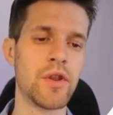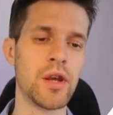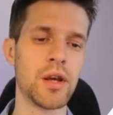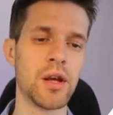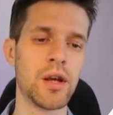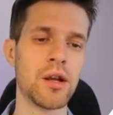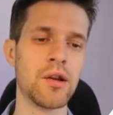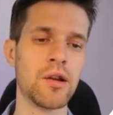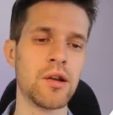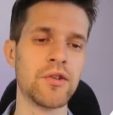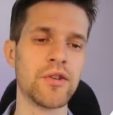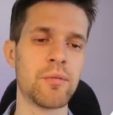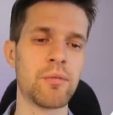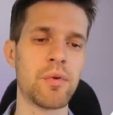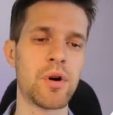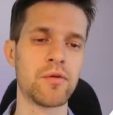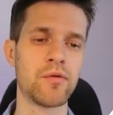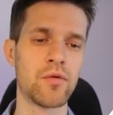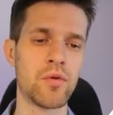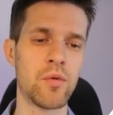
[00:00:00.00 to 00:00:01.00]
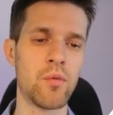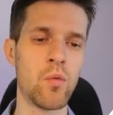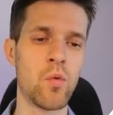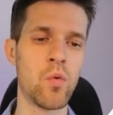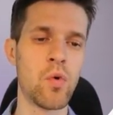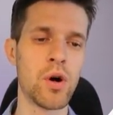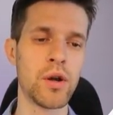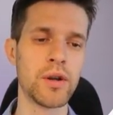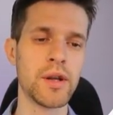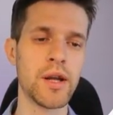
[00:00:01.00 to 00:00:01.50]
else apart from
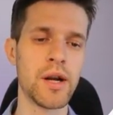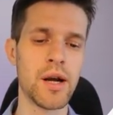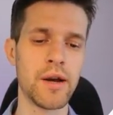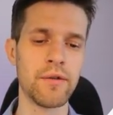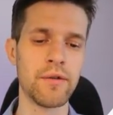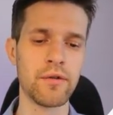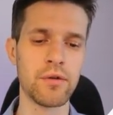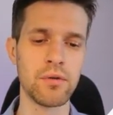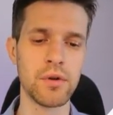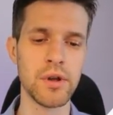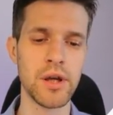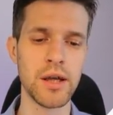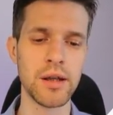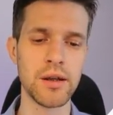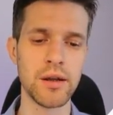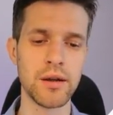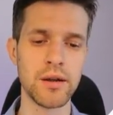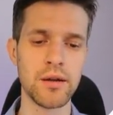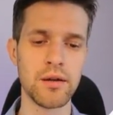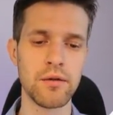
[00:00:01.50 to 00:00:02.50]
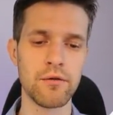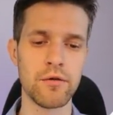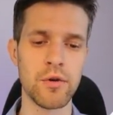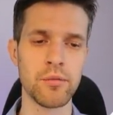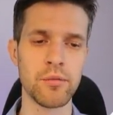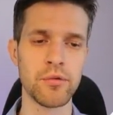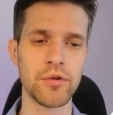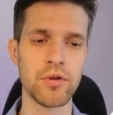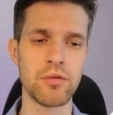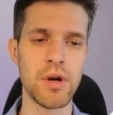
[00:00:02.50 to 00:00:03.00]
one that I've created
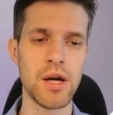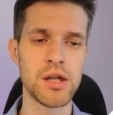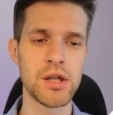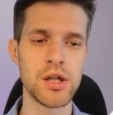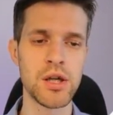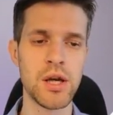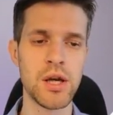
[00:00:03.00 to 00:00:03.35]
from scratch.